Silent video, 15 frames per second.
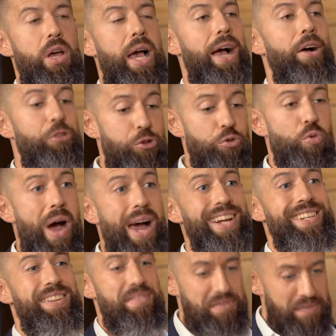How do I
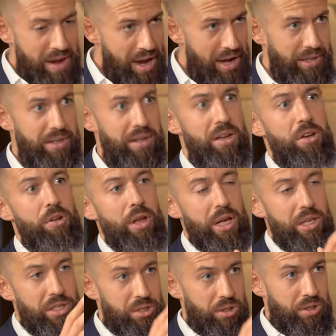define
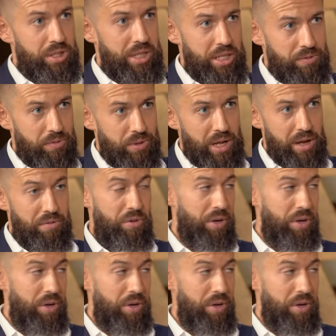a successful life?